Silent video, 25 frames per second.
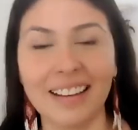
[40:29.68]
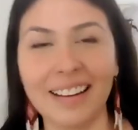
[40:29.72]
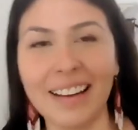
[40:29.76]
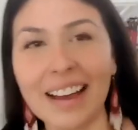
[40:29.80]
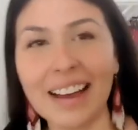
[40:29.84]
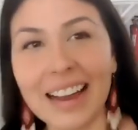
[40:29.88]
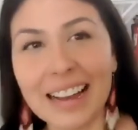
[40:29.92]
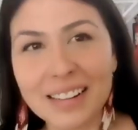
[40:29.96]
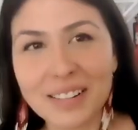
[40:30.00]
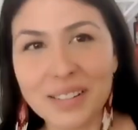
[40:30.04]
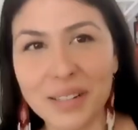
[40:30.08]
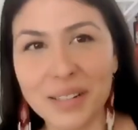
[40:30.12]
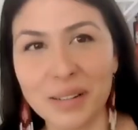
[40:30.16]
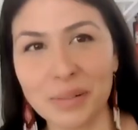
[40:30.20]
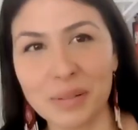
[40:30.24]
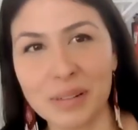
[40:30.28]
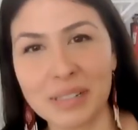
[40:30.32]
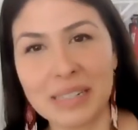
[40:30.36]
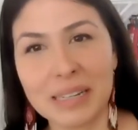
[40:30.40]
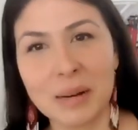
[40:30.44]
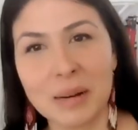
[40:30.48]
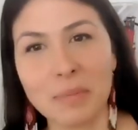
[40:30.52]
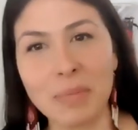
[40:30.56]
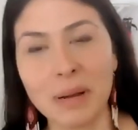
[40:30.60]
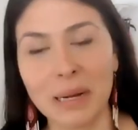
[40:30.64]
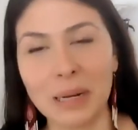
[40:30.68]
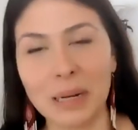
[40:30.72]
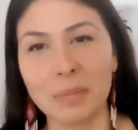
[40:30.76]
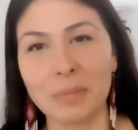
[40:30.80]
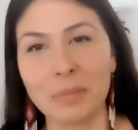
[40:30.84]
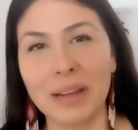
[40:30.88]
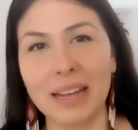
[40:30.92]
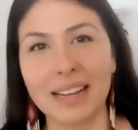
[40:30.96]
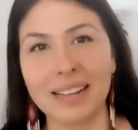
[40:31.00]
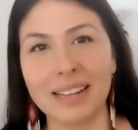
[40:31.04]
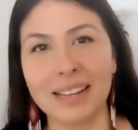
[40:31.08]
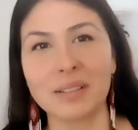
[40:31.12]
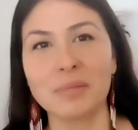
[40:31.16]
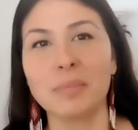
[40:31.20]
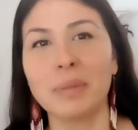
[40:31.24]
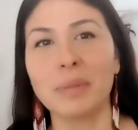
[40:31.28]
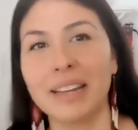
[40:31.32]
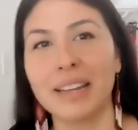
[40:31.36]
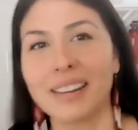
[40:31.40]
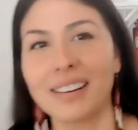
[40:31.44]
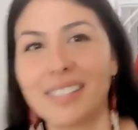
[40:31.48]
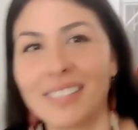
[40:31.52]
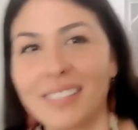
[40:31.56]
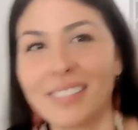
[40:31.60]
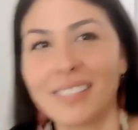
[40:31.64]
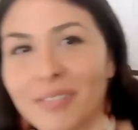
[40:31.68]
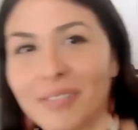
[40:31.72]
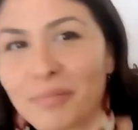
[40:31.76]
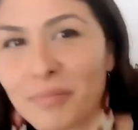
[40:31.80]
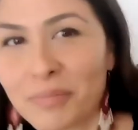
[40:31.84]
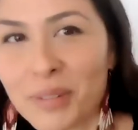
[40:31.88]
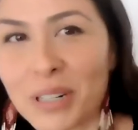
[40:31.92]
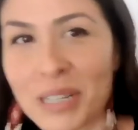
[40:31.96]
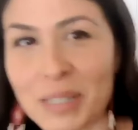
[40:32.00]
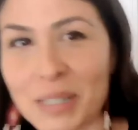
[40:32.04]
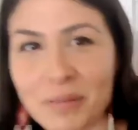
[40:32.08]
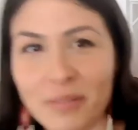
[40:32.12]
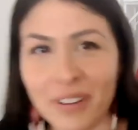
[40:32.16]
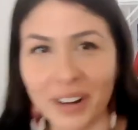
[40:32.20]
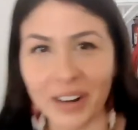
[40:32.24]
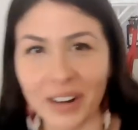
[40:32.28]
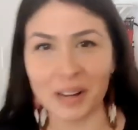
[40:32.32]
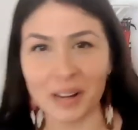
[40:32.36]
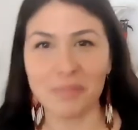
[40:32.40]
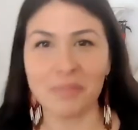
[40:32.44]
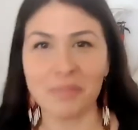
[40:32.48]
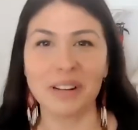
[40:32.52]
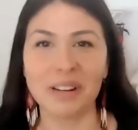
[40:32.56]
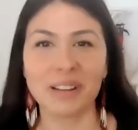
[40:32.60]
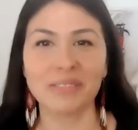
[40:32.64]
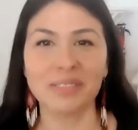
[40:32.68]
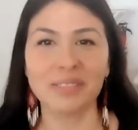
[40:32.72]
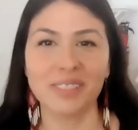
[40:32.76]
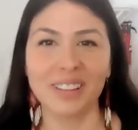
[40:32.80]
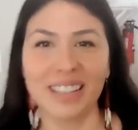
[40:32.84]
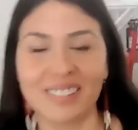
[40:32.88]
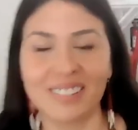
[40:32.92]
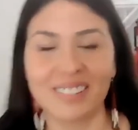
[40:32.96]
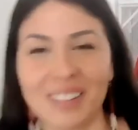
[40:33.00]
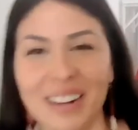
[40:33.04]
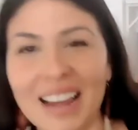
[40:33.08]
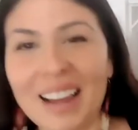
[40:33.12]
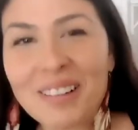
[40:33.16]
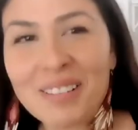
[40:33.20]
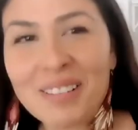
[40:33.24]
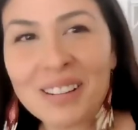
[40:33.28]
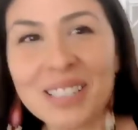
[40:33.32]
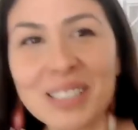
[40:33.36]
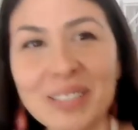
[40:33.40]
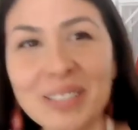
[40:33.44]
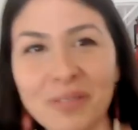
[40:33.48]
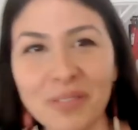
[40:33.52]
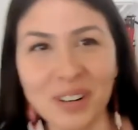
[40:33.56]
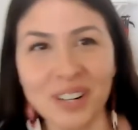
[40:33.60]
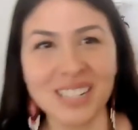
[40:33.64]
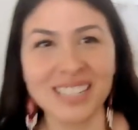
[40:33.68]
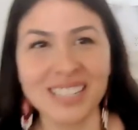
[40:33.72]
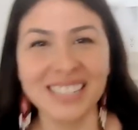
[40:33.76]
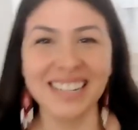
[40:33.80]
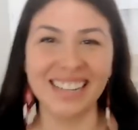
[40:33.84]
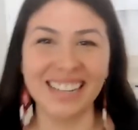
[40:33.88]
I too was in a punk band, but just very briefly when I was 14.